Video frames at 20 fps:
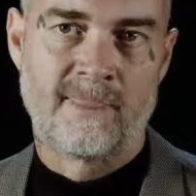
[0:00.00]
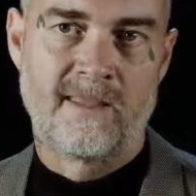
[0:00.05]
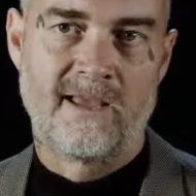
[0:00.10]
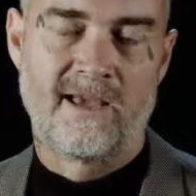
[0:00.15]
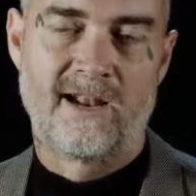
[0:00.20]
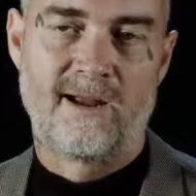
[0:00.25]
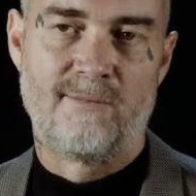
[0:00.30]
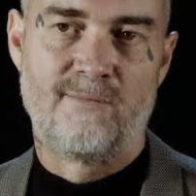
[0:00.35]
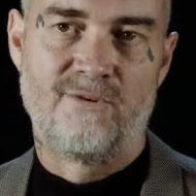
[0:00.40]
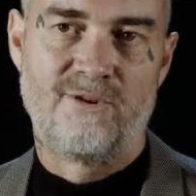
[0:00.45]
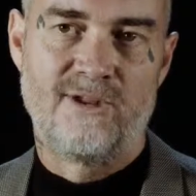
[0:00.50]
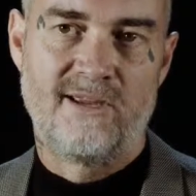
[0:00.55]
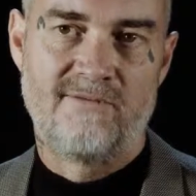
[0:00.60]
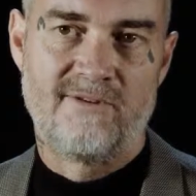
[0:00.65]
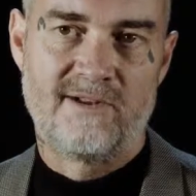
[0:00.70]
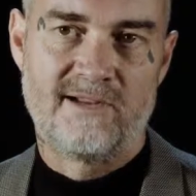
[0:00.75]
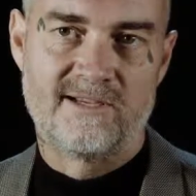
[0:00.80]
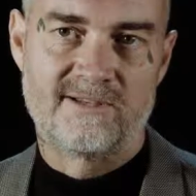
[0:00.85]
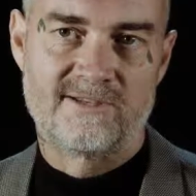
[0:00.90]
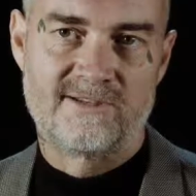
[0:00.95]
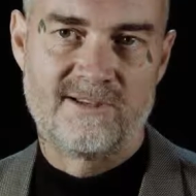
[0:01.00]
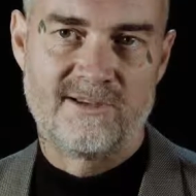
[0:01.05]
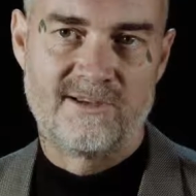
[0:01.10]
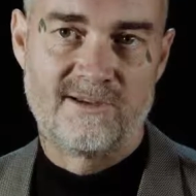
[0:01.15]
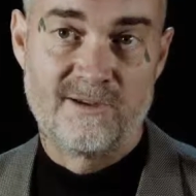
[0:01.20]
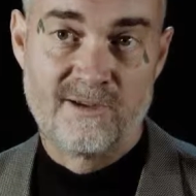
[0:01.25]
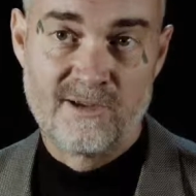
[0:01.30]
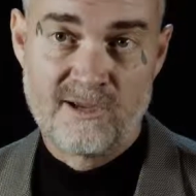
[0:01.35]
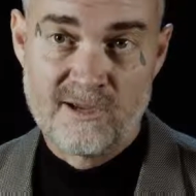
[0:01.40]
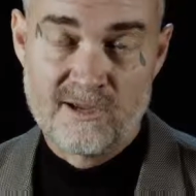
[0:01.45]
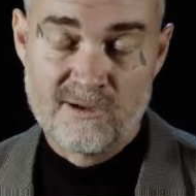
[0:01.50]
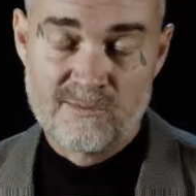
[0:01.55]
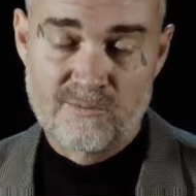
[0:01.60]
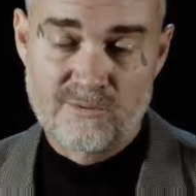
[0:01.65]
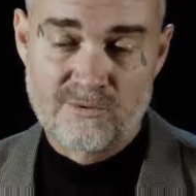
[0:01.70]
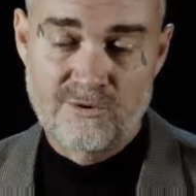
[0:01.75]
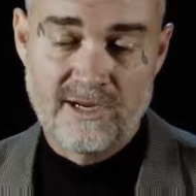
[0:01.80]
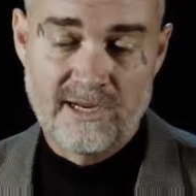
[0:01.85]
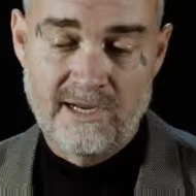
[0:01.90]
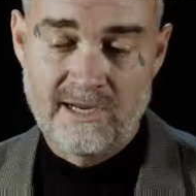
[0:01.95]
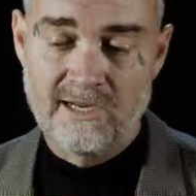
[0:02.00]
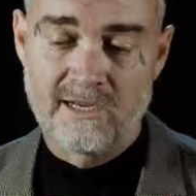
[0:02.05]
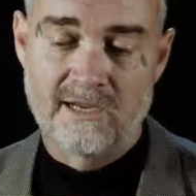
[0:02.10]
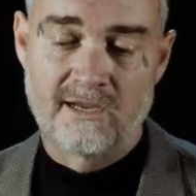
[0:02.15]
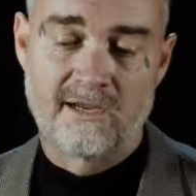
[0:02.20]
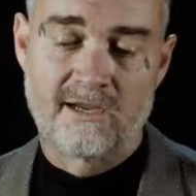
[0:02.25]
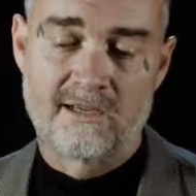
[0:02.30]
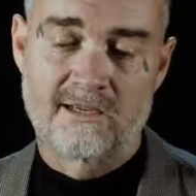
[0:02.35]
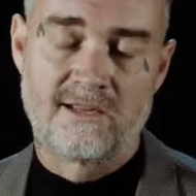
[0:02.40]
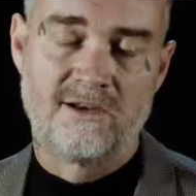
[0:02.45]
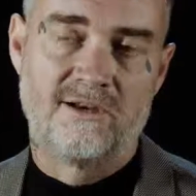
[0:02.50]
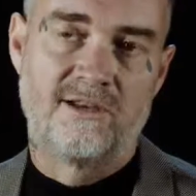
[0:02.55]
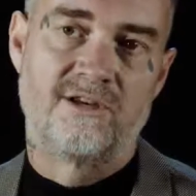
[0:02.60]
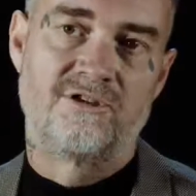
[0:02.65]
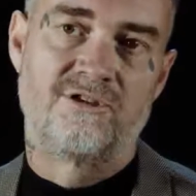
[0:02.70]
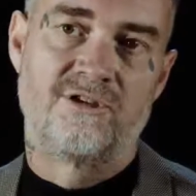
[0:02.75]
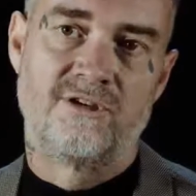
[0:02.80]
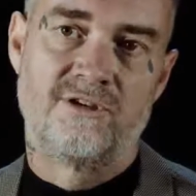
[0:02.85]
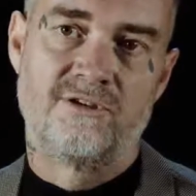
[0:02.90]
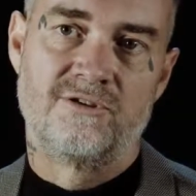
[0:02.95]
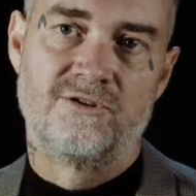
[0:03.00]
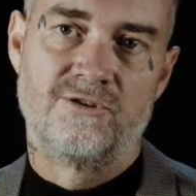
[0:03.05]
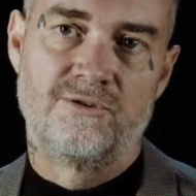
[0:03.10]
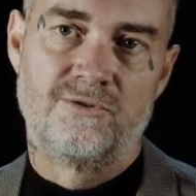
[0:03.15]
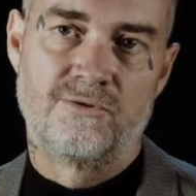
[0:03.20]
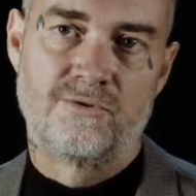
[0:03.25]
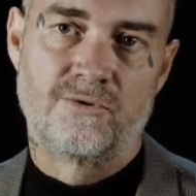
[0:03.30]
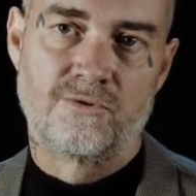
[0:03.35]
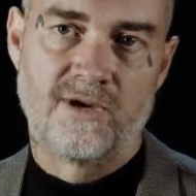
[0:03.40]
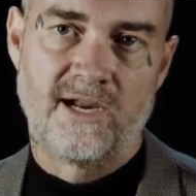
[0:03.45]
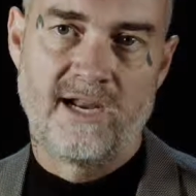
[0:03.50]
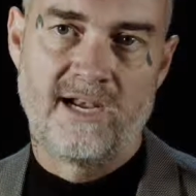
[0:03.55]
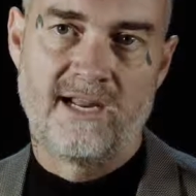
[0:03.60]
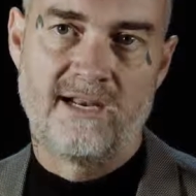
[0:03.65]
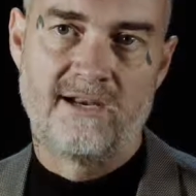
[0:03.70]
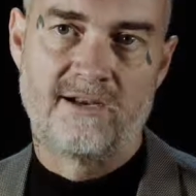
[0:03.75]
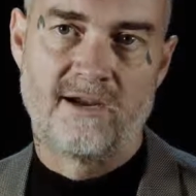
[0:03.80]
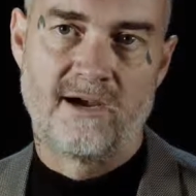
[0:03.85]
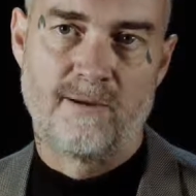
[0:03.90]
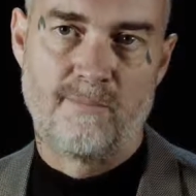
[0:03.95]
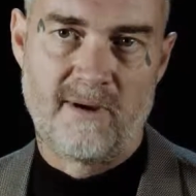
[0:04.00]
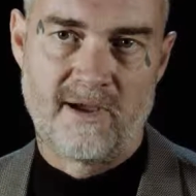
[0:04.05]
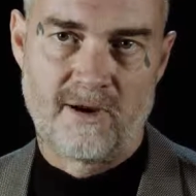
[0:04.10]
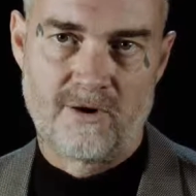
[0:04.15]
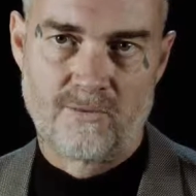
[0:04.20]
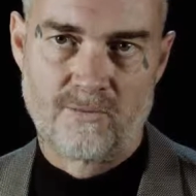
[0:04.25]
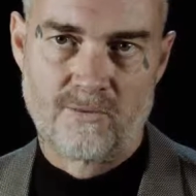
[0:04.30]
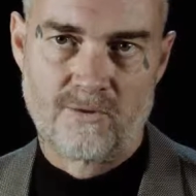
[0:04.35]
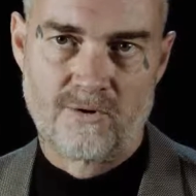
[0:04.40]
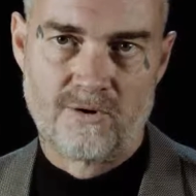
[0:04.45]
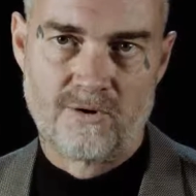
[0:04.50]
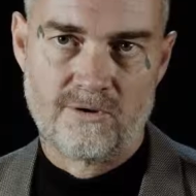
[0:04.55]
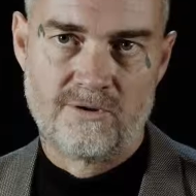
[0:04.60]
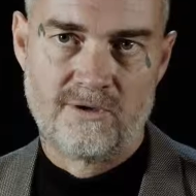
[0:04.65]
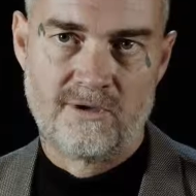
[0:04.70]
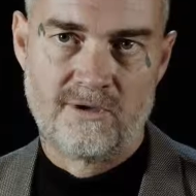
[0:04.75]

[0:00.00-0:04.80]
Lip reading: and I believe it is the precondition to creating a better world.